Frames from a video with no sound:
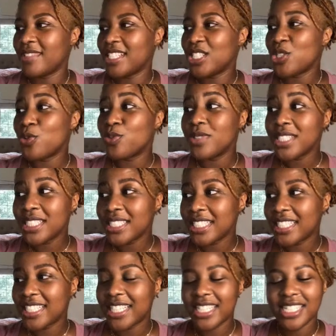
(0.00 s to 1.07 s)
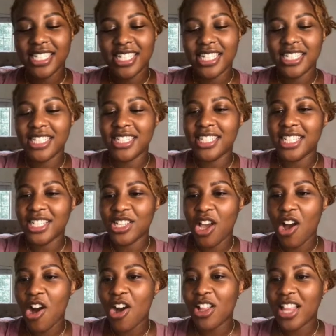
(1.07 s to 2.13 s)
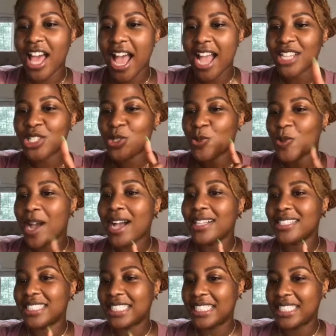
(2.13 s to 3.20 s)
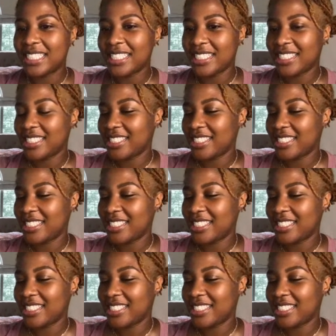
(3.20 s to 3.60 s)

So really, in all actuality,